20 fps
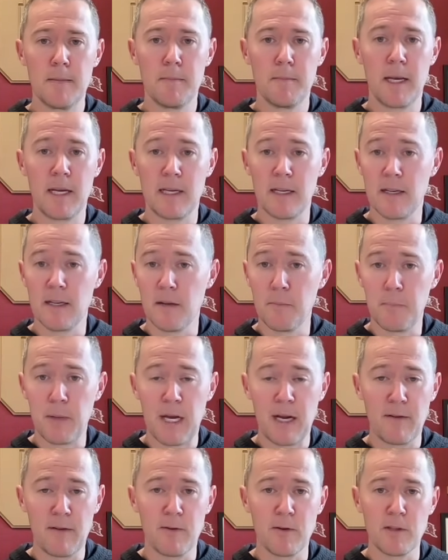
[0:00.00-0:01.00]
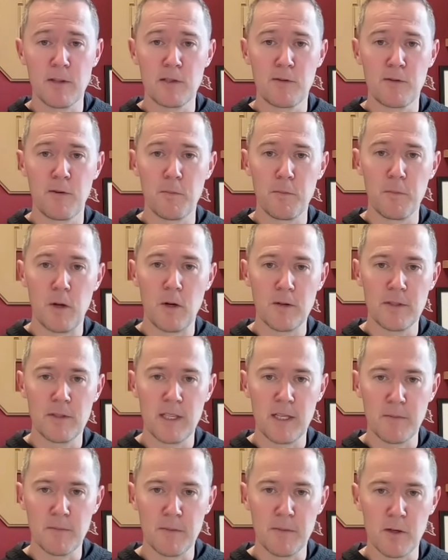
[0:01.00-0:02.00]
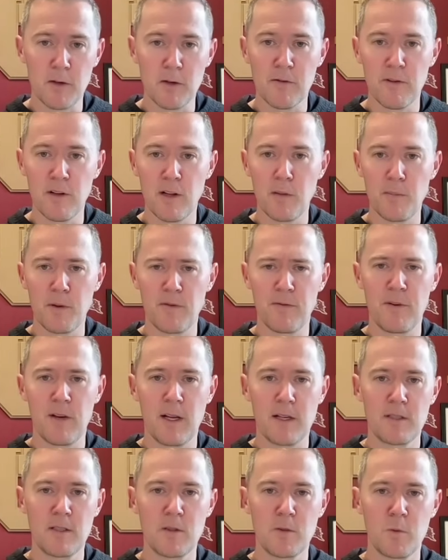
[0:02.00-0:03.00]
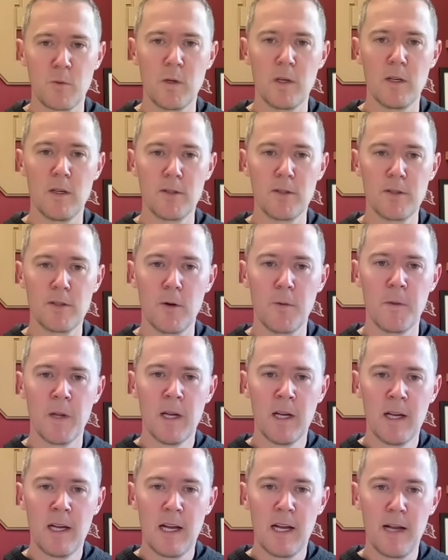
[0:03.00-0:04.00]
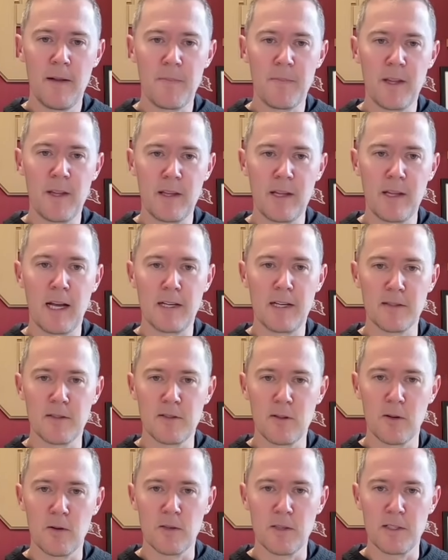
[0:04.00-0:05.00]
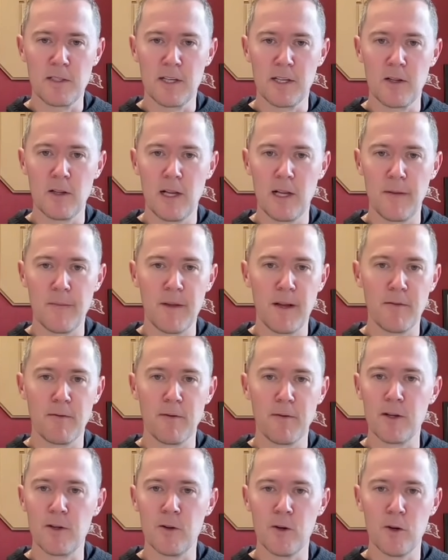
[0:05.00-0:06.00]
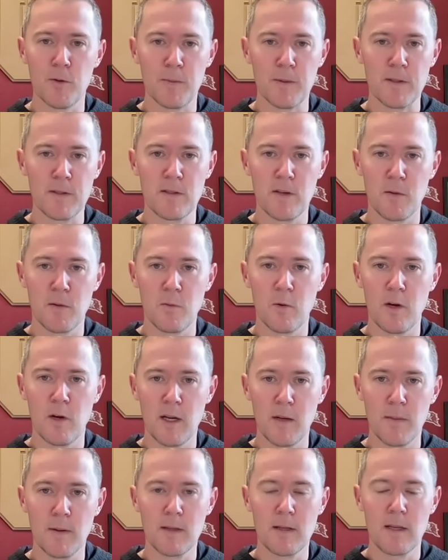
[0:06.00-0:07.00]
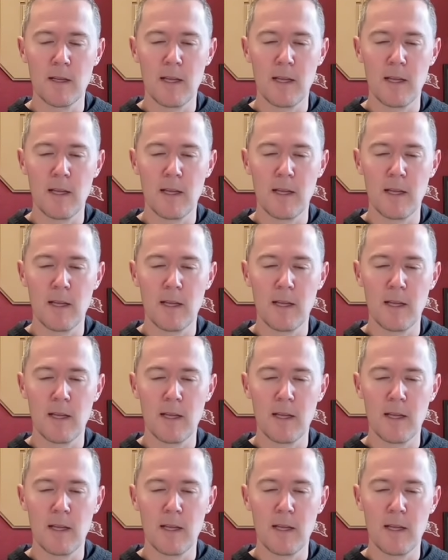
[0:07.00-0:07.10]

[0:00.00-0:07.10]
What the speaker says: make an impact for this football team that are developing fast as well. So I could certainly single out every group in some way, but